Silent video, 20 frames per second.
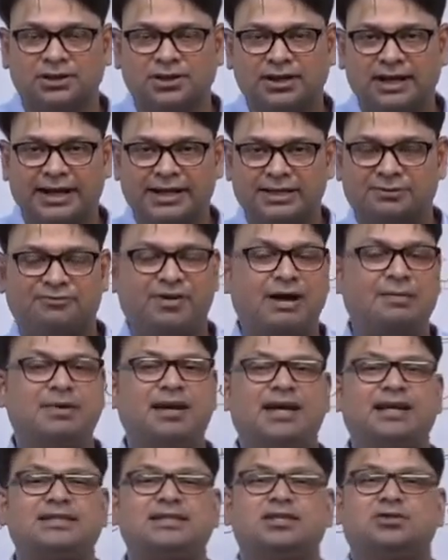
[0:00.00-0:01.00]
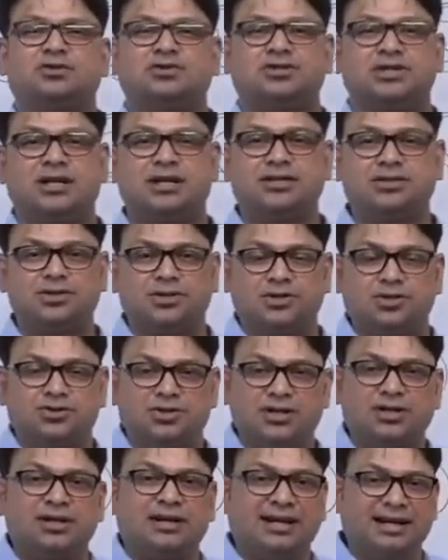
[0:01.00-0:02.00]
right? Family is a social
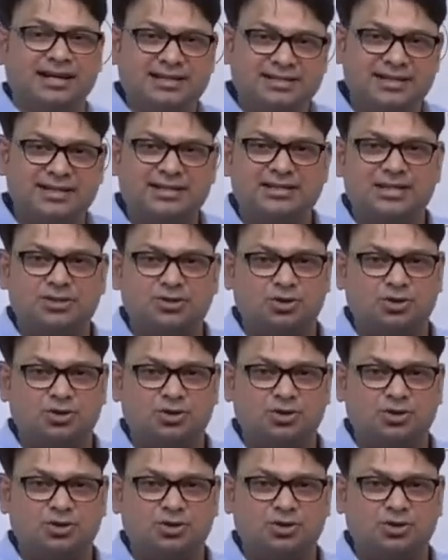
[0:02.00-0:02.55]
institution. Religion is a